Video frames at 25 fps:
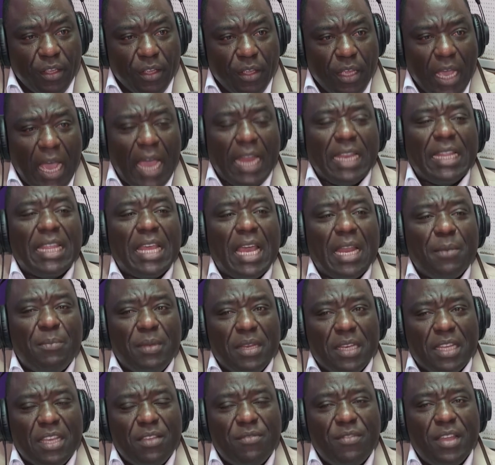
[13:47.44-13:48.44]
and they had
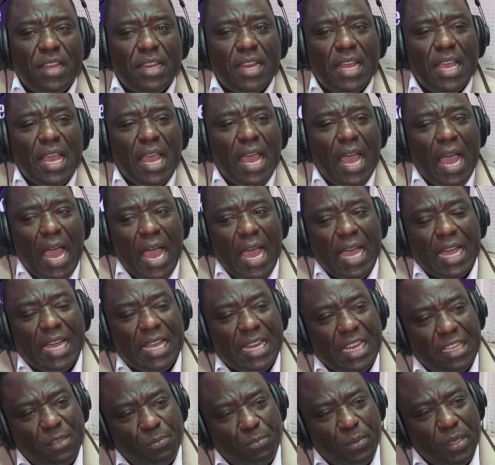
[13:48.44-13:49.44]
been given a
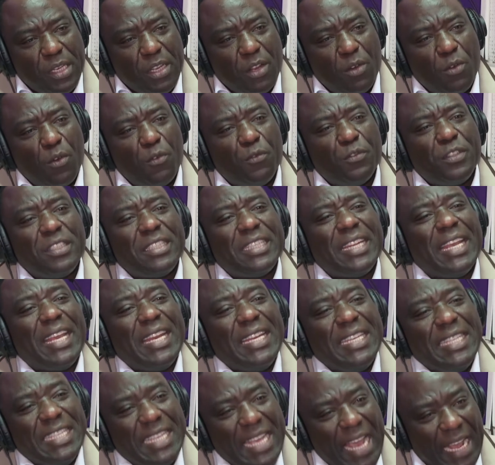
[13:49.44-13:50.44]
grace period of
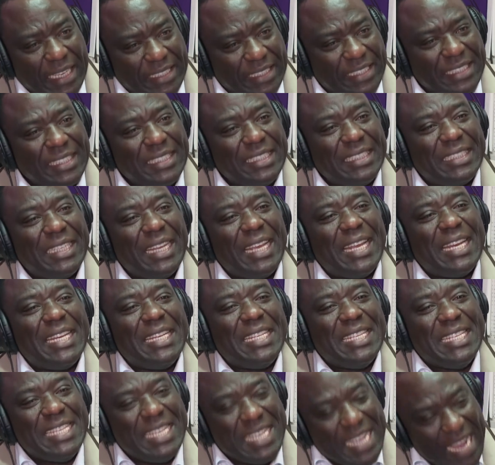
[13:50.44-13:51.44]
10
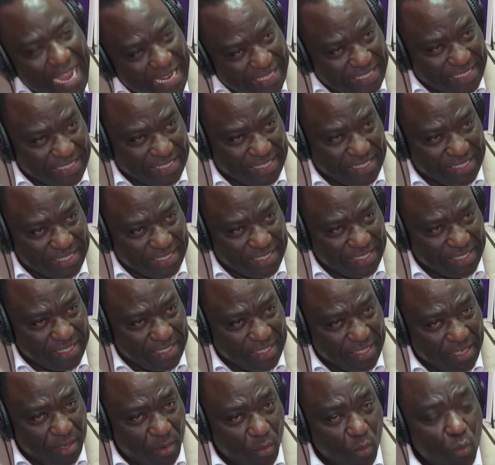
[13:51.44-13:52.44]
years,
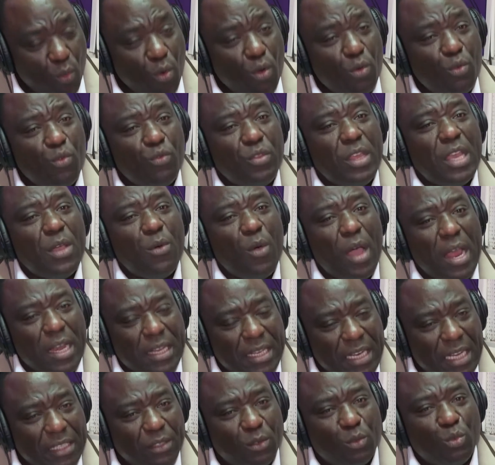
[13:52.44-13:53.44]
what do they want
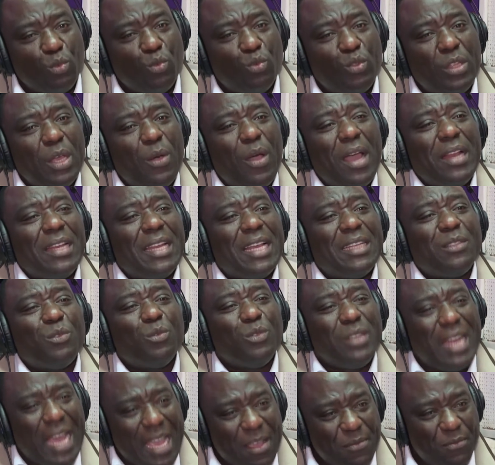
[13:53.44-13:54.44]
us to do? They want us to
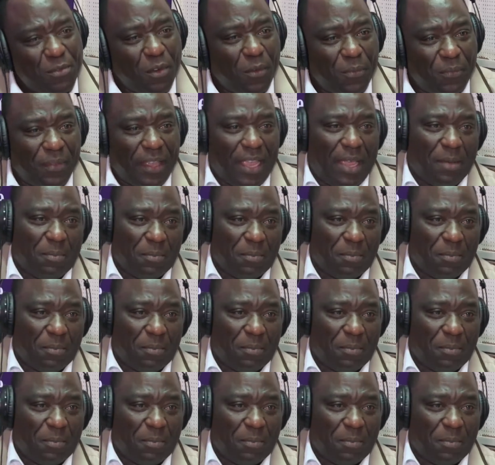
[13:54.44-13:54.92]
die for them.